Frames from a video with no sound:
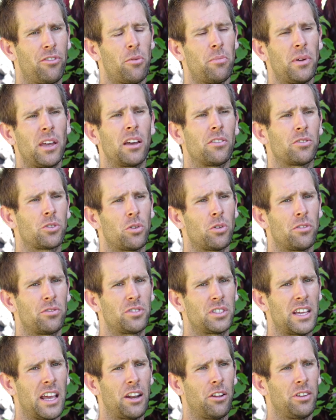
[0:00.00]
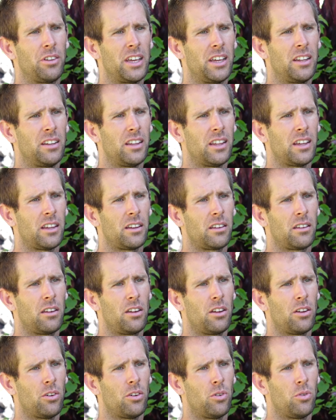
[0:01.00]
for me, I've sort of settled in that,
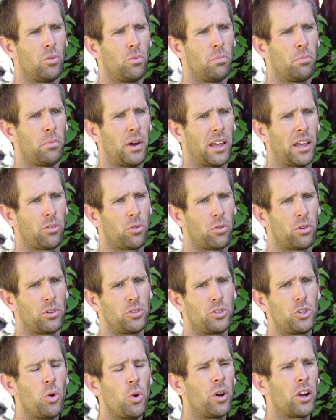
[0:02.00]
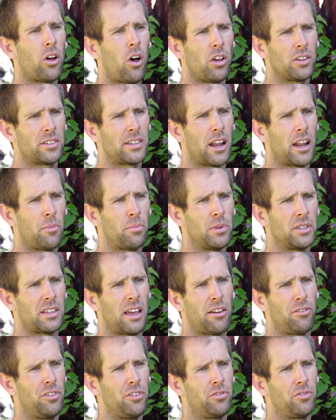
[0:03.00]
you know, my sort of do-it-all setup is that